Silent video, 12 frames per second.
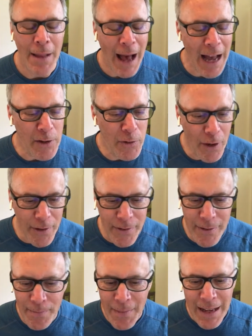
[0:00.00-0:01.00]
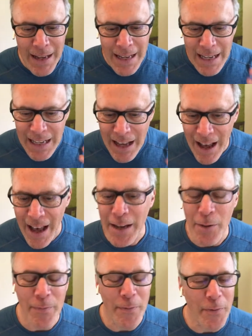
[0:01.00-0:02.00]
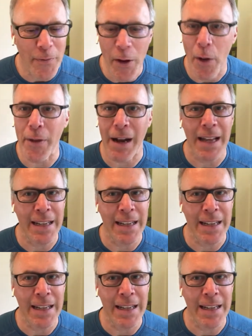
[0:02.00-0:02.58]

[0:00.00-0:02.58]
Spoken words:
I just kind of felt that I